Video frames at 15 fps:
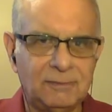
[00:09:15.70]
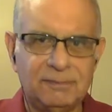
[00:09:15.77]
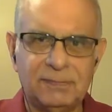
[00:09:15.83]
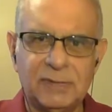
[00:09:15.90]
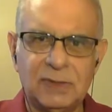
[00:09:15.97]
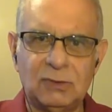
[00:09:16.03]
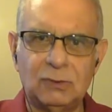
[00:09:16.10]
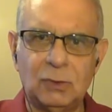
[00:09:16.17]

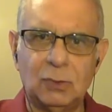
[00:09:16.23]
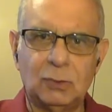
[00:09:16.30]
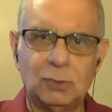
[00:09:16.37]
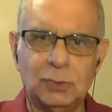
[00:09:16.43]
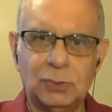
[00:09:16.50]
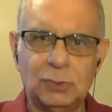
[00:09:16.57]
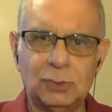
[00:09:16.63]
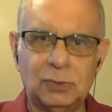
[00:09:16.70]
So
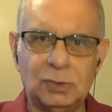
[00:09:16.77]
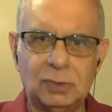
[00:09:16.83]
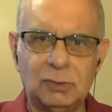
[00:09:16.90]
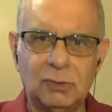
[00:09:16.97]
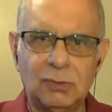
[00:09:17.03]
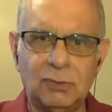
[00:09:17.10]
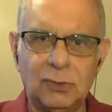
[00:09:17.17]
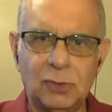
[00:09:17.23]
root,
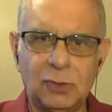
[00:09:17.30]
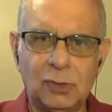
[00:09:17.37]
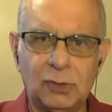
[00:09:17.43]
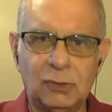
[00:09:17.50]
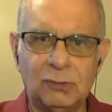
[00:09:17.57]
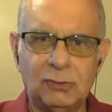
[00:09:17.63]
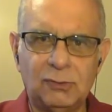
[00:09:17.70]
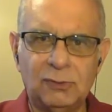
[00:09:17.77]

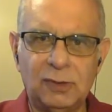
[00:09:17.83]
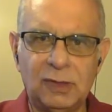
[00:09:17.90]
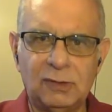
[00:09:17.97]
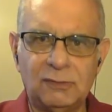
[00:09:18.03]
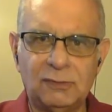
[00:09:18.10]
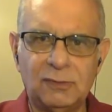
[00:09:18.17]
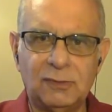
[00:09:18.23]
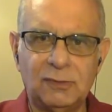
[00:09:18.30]
3rd,
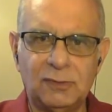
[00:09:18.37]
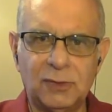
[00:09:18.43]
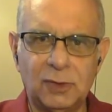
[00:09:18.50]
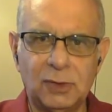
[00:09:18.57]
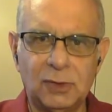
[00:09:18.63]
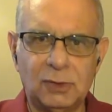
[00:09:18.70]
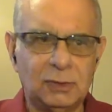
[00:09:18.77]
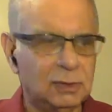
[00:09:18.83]
5th,
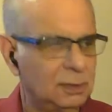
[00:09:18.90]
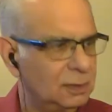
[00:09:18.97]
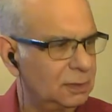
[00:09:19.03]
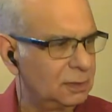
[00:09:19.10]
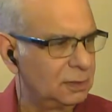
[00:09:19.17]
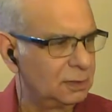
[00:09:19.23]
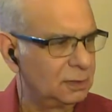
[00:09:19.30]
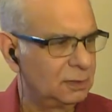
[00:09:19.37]
3rd.
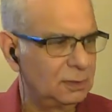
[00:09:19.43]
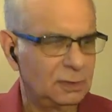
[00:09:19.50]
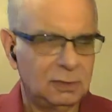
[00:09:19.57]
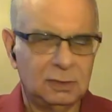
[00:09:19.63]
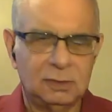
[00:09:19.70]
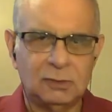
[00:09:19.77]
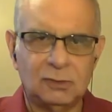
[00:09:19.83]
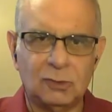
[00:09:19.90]

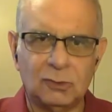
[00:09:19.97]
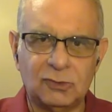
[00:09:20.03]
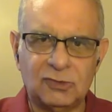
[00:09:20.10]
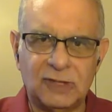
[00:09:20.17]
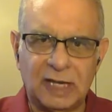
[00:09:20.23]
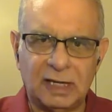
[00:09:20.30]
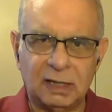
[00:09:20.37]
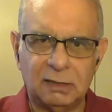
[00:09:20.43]
So
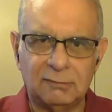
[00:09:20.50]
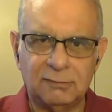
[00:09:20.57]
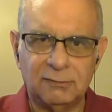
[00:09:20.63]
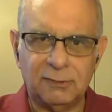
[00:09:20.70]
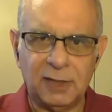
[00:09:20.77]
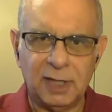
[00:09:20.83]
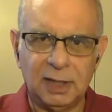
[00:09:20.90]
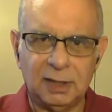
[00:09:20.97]
2nd
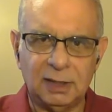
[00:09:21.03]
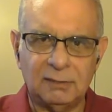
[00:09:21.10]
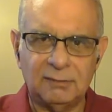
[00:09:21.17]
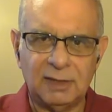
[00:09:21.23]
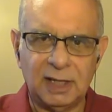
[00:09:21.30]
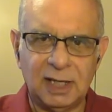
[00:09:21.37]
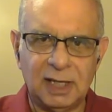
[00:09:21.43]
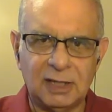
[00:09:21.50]
fret of
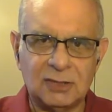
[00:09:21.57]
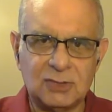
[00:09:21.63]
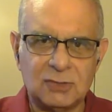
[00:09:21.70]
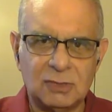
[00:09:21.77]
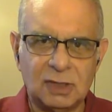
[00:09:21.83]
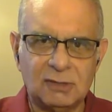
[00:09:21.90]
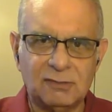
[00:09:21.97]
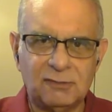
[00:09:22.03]
the A
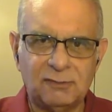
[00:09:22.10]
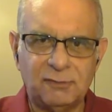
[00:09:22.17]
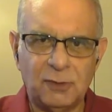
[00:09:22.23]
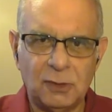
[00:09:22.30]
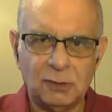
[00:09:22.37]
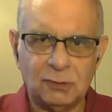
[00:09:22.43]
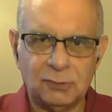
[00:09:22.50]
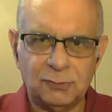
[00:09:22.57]
string,
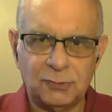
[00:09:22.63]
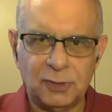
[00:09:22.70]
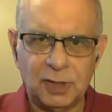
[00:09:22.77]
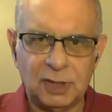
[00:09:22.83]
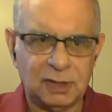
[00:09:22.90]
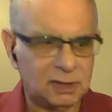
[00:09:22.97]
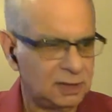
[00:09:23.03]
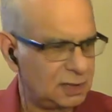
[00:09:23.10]
1st fret
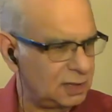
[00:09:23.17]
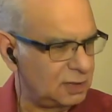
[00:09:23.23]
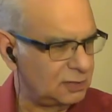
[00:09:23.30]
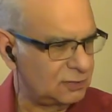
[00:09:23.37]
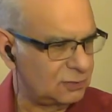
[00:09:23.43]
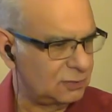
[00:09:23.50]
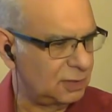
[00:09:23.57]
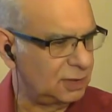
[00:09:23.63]
of the D
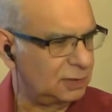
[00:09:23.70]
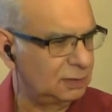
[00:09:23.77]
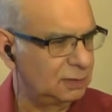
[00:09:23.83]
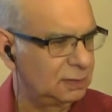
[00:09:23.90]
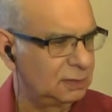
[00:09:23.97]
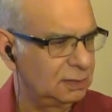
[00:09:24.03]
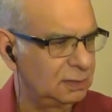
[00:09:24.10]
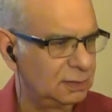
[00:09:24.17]
string,
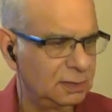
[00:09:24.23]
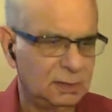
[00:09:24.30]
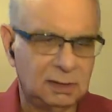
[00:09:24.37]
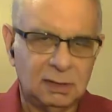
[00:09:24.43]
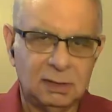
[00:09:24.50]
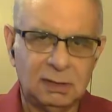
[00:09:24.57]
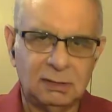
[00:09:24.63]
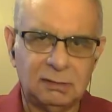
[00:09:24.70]

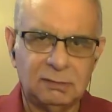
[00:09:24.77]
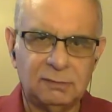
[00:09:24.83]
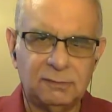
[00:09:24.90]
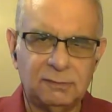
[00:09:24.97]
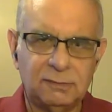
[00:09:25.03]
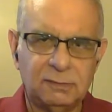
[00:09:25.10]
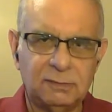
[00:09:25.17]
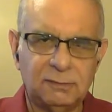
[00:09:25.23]

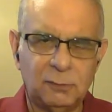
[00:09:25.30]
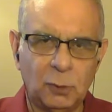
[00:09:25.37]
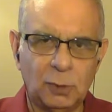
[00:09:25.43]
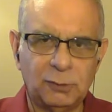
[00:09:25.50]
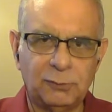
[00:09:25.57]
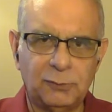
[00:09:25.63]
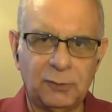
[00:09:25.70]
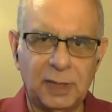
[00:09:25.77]
4th
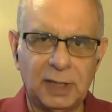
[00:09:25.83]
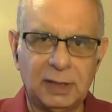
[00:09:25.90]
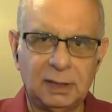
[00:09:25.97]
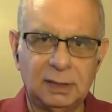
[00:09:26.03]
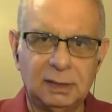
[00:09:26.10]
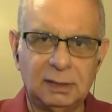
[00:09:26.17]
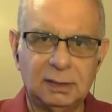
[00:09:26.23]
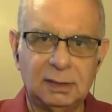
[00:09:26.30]
fret
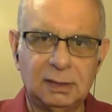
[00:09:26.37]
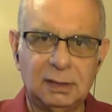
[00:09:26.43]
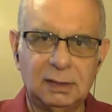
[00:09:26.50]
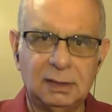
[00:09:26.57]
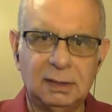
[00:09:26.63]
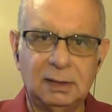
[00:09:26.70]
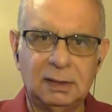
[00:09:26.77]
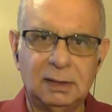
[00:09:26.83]

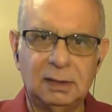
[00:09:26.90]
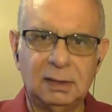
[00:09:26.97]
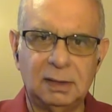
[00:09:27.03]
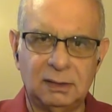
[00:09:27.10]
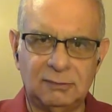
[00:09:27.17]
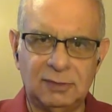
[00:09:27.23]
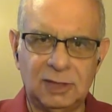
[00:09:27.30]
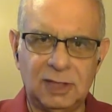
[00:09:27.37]

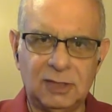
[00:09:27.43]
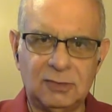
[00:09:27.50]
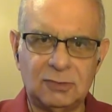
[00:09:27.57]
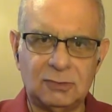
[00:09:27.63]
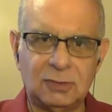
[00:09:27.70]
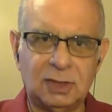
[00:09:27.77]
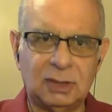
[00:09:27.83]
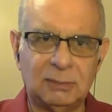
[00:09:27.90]
of the D
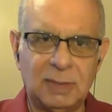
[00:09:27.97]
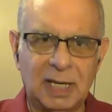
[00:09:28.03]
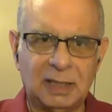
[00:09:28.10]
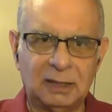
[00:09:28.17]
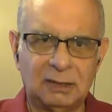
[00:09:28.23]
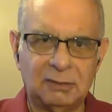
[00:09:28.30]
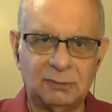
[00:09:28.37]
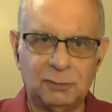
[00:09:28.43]
string, and back to
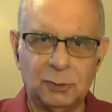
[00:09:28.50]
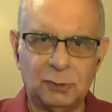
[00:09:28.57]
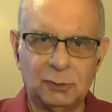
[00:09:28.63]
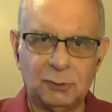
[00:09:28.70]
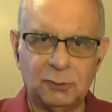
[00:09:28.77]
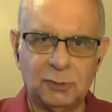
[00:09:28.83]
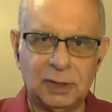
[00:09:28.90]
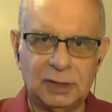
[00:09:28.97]
the
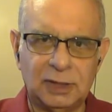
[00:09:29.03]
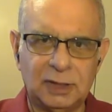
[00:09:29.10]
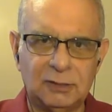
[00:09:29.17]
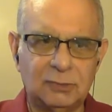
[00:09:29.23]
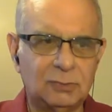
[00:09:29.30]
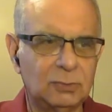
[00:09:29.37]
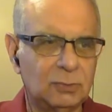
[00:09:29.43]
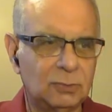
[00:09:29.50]
1st fret. That's
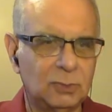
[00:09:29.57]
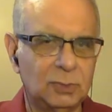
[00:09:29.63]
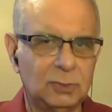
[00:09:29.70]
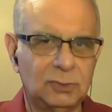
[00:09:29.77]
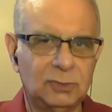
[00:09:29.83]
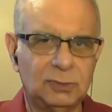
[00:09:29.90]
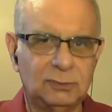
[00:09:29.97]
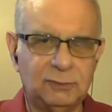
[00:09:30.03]
root
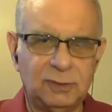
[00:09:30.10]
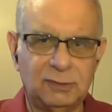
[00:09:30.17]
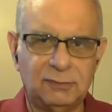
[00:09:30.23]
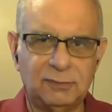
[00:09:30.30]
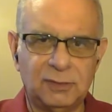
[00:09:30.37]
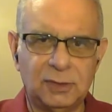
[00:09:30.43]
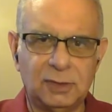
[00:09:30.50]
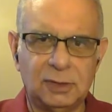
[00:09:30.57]
3rd, 5th,
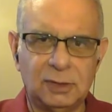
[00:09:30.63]
3rd.